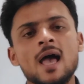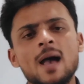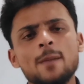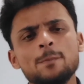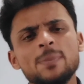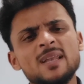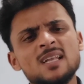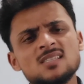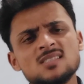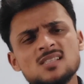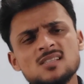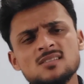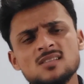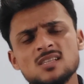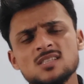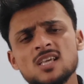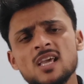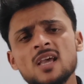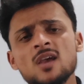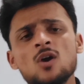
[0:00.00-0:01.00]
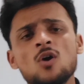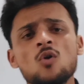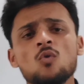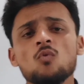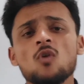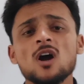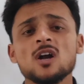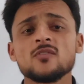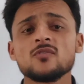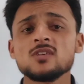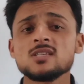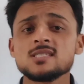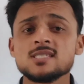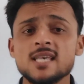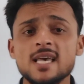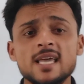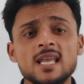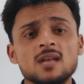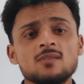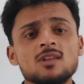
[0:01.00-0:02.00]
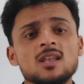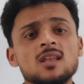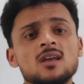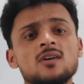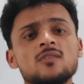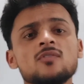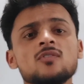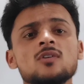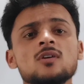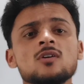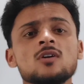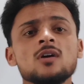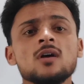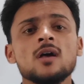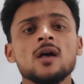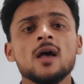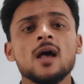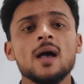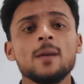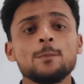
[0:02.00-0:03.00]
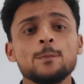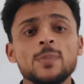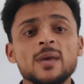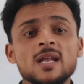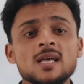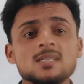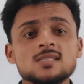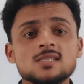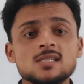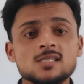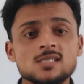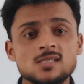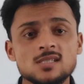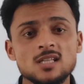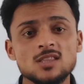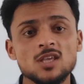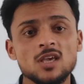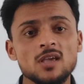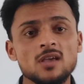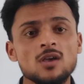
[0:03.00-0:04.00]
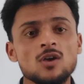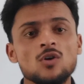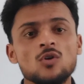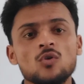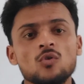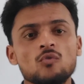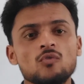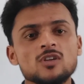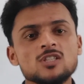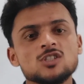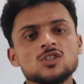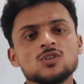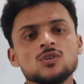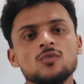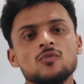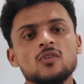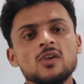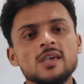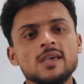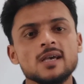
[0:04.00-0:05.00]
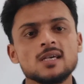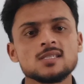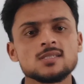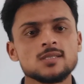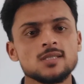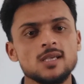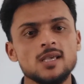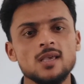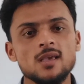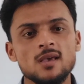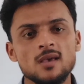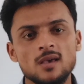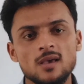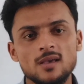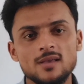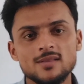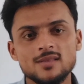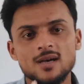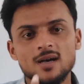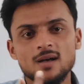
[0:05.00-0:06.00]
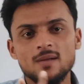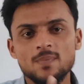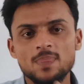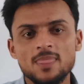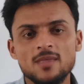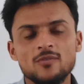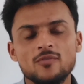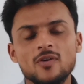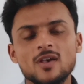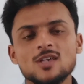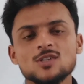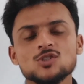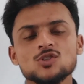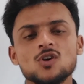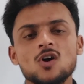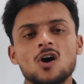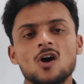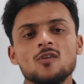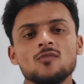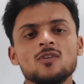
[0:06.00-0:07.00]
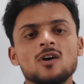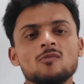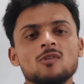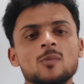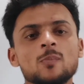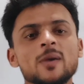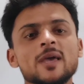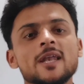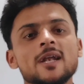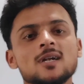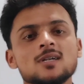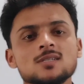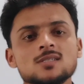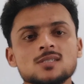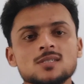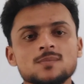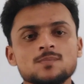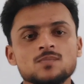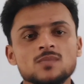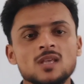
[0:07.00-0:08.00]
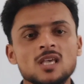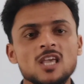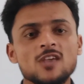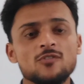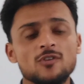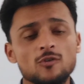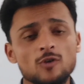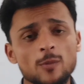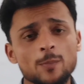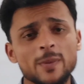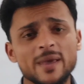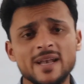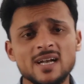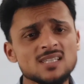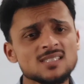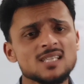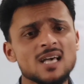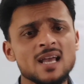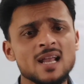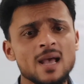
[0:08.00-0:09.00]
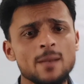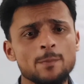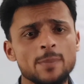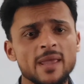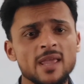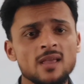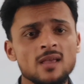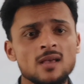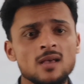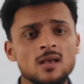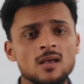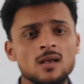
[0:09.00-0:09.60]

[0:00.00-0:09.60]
Happiness is nothing what we say in our love. Happiness is nothing which we can see in the face of our parents. If our parents are happy